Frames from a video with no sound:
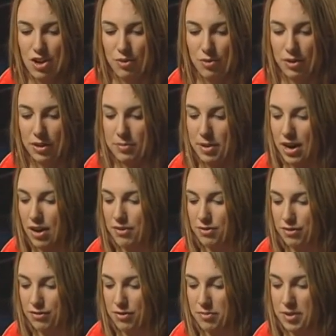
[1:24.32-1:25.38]
really
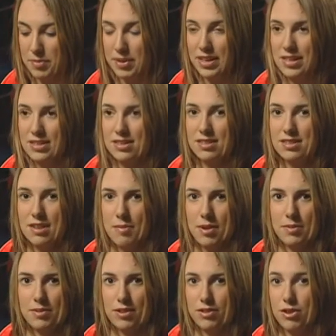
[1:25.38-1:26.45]
powerful for me because
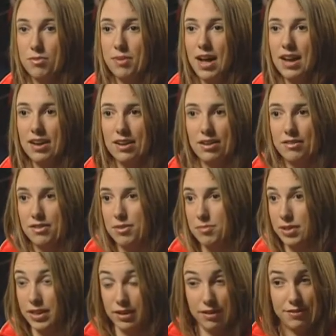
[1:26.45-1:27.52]
sometimes I'll go back and I'll have
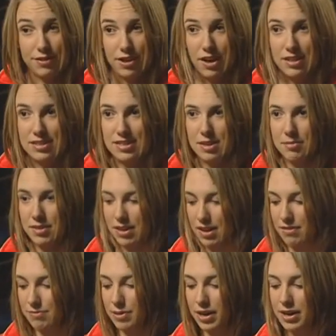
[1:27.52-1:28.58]
completely forgotten something
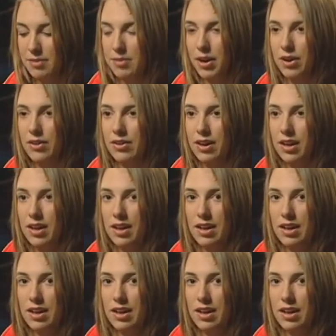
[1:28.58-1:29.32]
I've prayed about